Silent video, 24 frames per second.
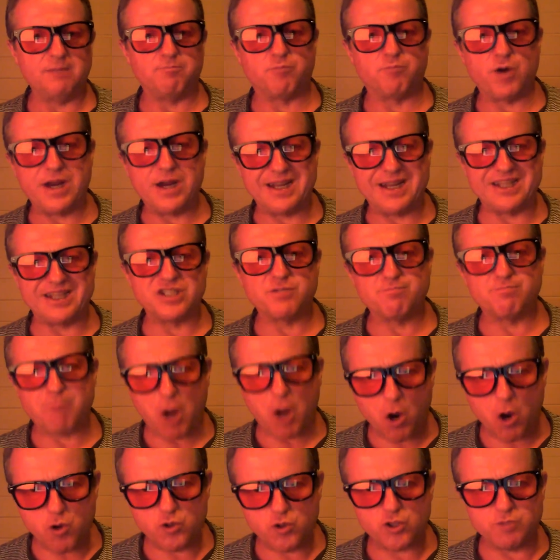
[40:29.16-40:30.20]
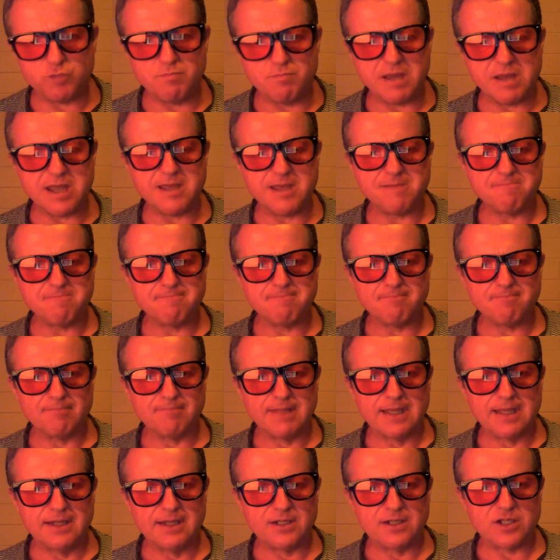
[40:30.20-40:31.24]
predispose me
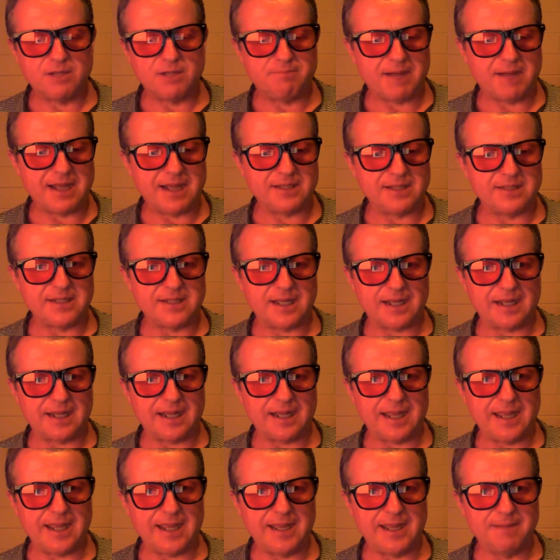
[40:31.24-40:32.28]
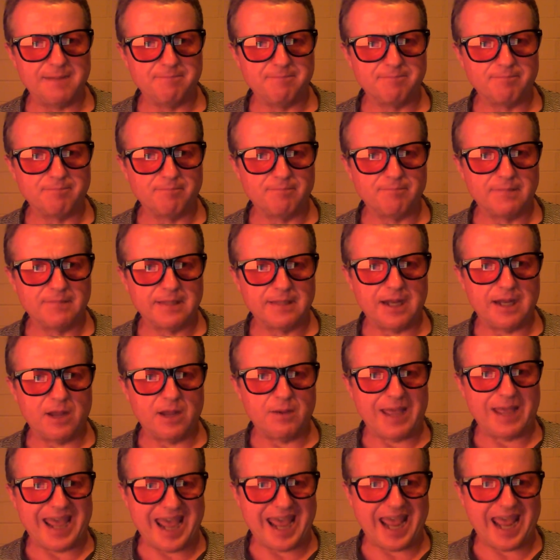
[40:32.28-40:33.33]
to basically, you
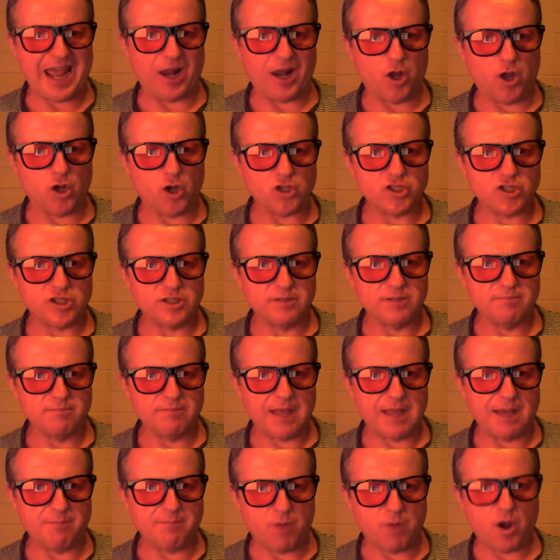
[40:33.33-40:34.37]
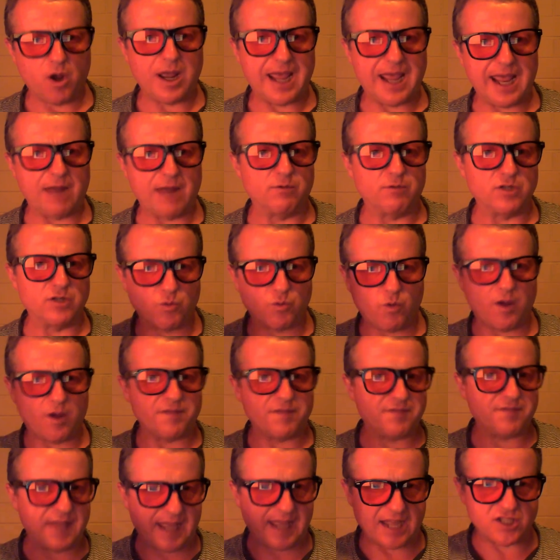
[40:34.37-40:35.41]
know, hair loss. And my hair is
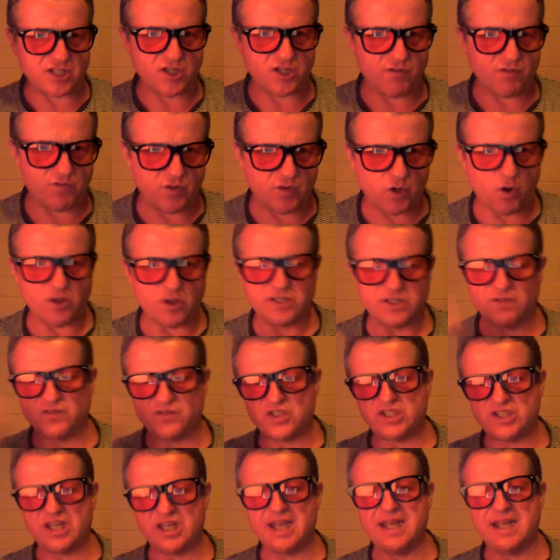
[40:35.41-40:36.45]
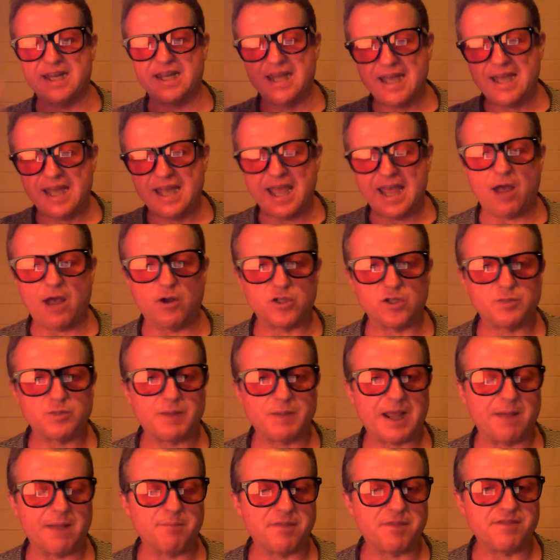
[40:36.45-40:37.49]
quite thick, as you guys have seen, how it's
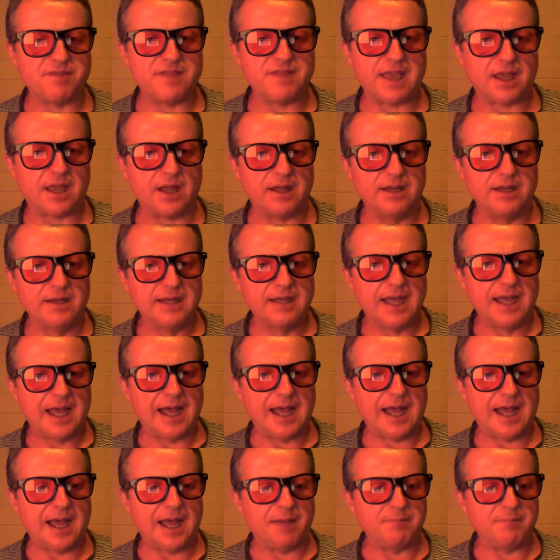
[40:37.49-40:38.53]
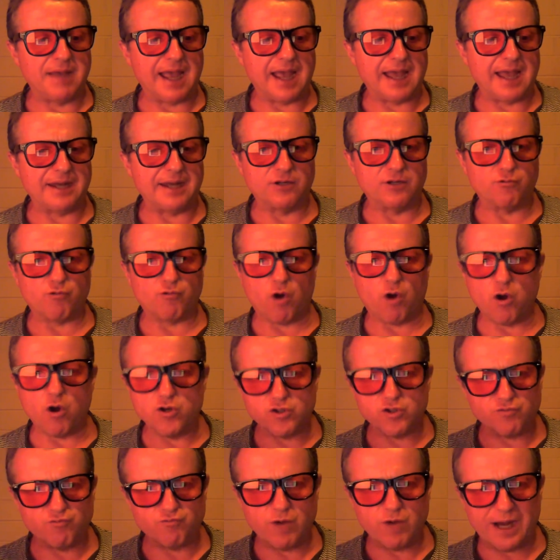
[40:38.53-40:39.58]
become thicker um, and
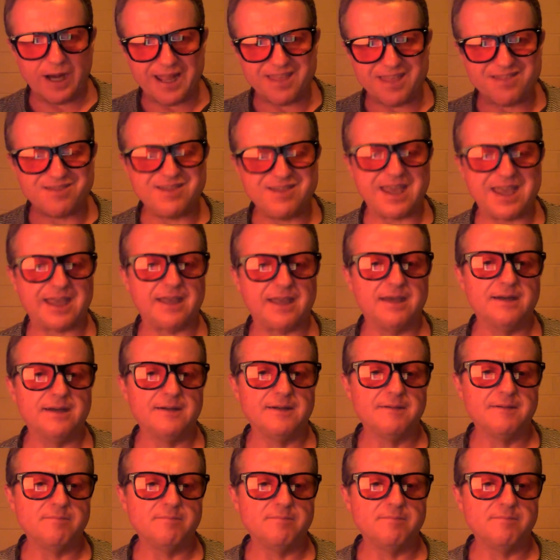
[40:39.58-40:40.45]
grows really thick